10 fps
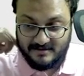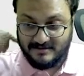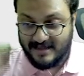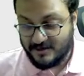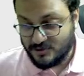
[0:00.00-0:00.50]

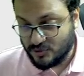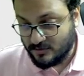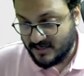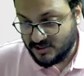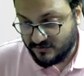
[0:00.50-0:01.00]
thank you so
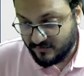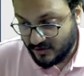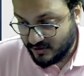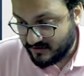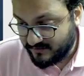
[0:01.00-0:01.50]
much for
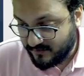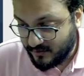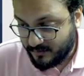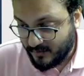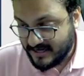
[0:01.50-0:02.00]
your
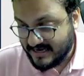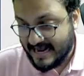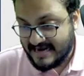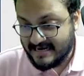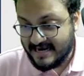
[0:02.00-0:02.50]

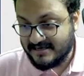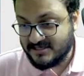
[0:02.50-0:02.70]
4.99